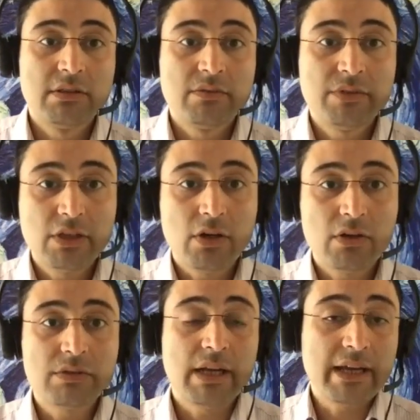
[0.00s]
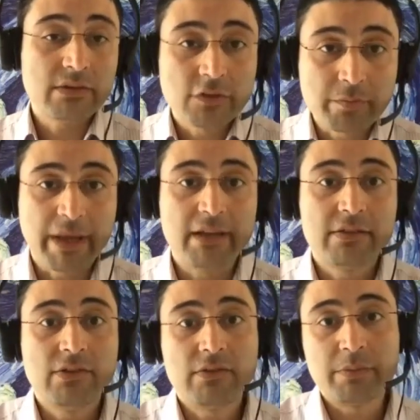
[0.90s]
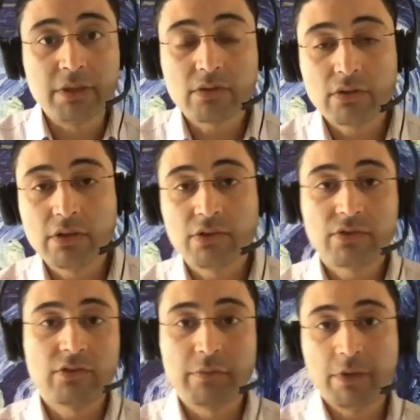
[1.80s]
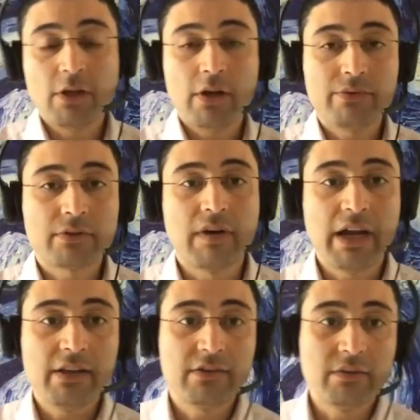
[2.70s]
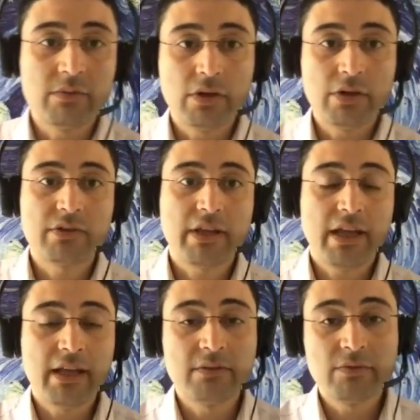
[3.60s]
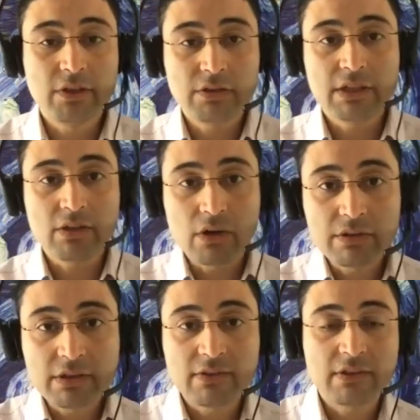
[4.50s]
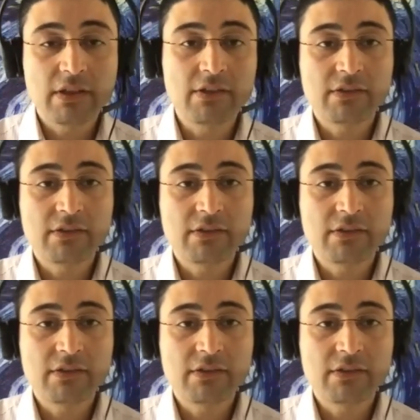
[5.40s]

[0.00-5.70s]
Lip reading: We know the language of patents, bitcoins, spin-offs, grants, awards, and we know that all these things